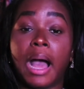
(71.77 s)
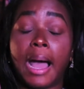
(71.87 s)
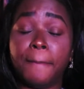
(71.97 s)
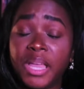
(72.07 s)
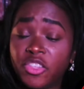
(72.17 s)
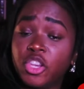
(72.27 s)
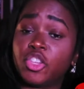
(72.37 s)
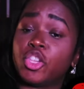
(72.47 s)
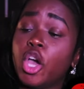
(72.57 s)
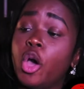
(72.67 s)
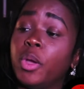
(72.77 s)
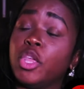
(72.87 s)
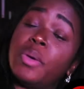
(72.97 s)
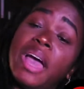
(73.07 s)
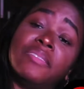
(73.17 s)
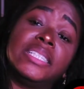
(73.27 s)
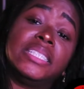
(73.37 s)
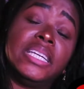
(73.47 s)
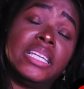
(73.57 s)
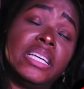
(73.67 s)
I mention a show and you haven't
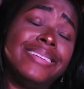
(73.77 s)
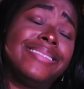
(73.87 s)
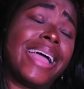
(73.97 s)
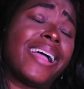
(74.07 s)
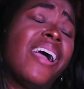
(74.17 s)
seen it and you're like,